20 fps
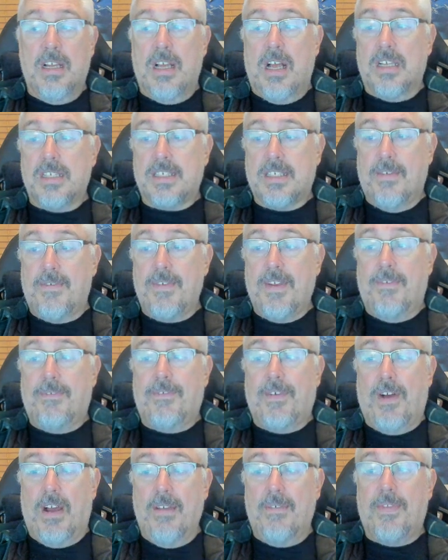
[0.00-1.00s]

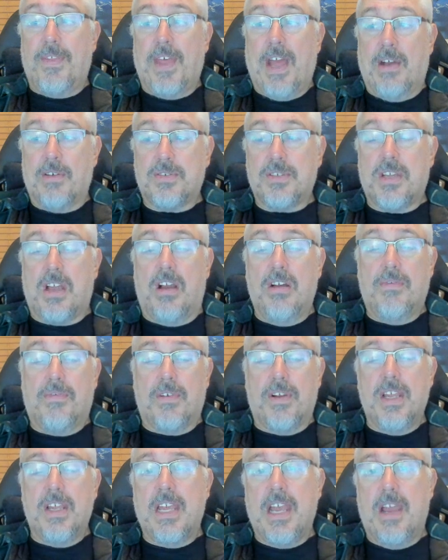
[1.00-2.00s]
75,000 over
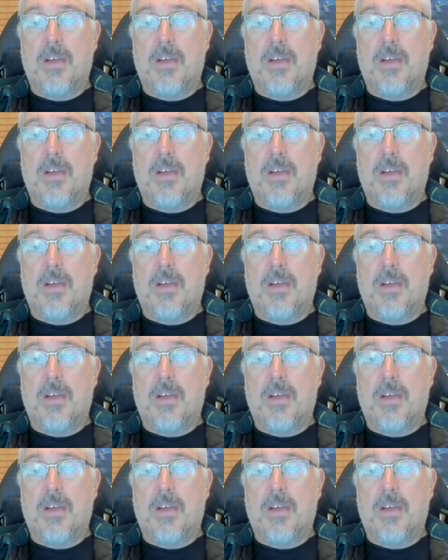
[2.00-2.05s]
a year.